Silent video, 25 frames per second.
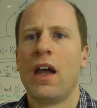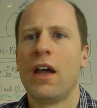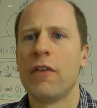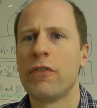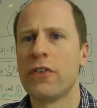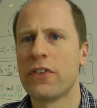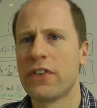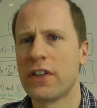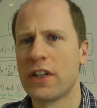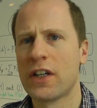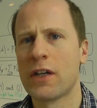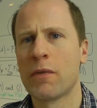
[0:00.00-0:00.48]

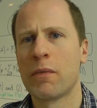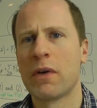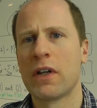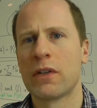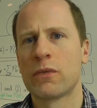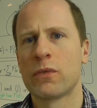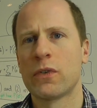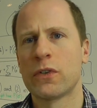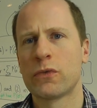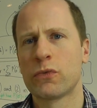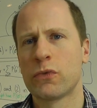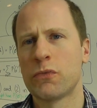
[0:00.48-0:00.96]
If you think
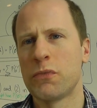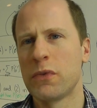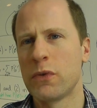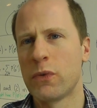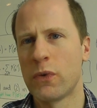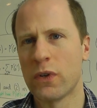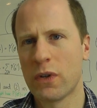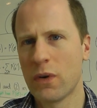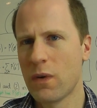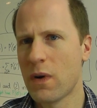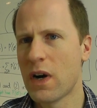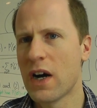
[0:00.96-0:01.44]
about what would be
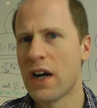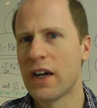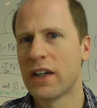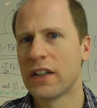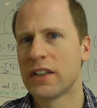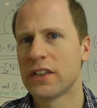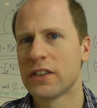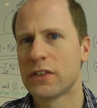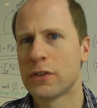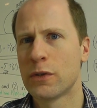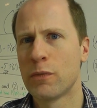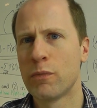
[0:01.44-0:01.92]

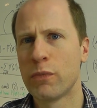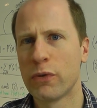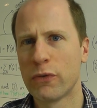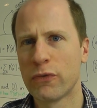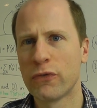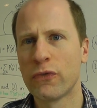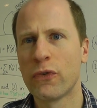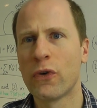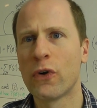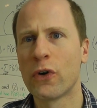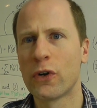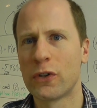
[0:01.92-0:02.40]
required to
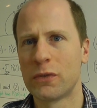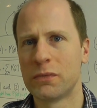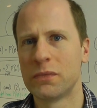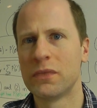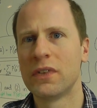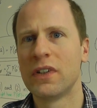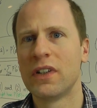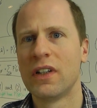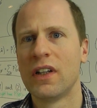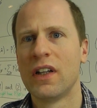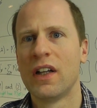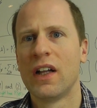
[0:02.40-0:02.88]

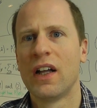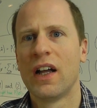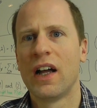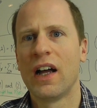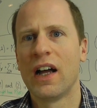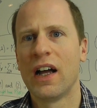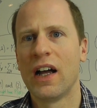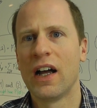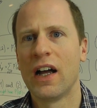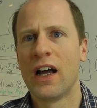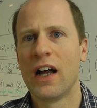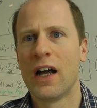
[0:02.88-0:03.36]
perform
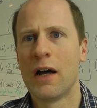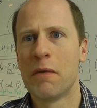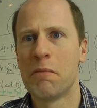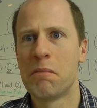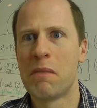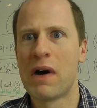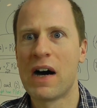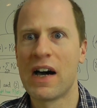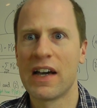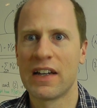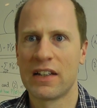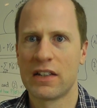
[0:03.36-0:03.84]
a
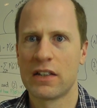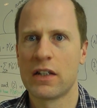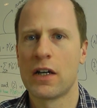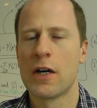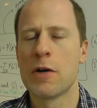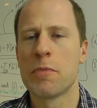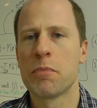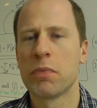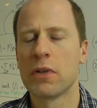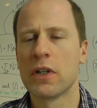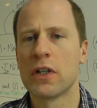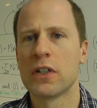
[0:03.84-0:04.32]
mind
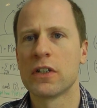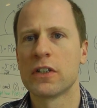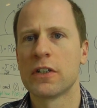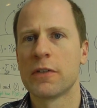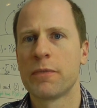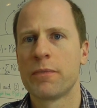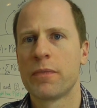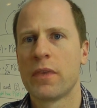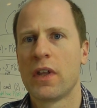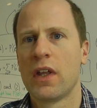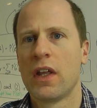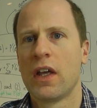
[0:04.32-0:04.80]

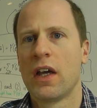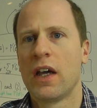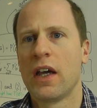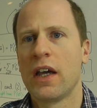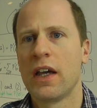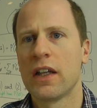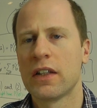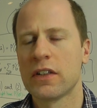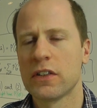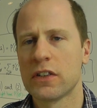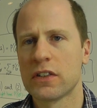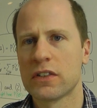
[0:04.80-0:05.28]
upload,
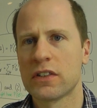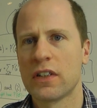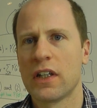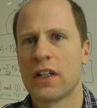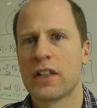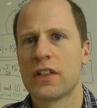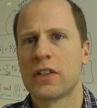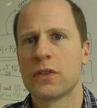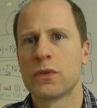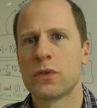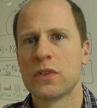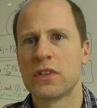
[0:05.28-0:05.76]
it looks
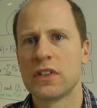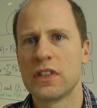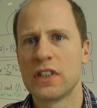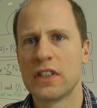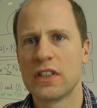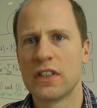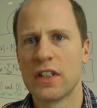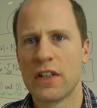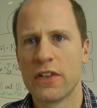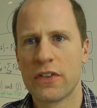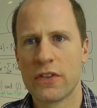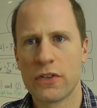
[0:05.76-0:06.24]
like you would
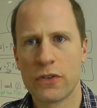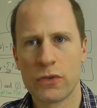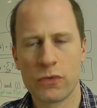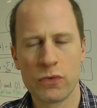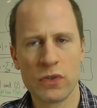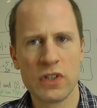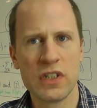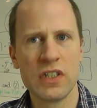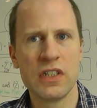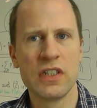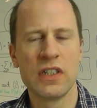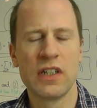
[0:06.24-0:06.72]
need
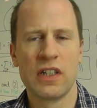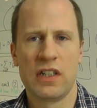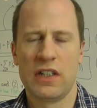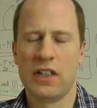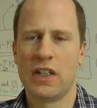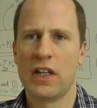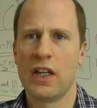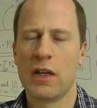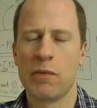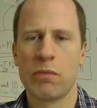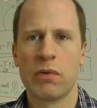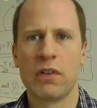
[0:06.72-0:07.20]
three
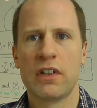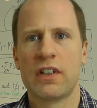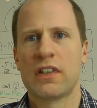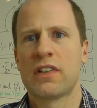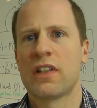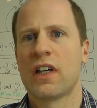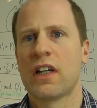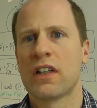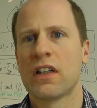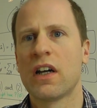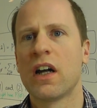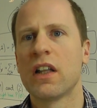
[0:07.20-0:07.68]
enabling
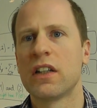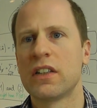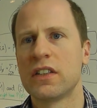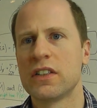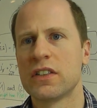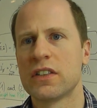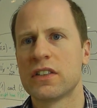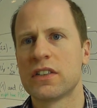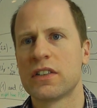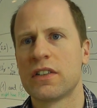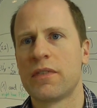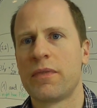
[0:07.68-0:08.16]

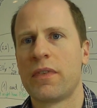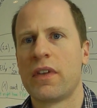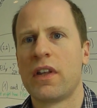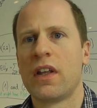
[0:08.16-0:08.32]
technologies: